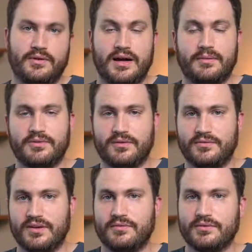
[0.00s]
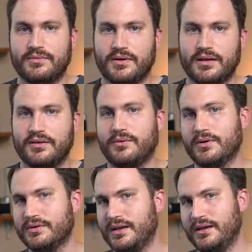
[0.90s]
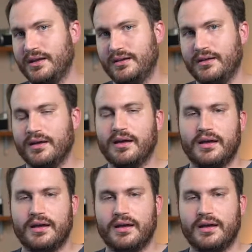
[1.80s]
you an option of 720 or 1080.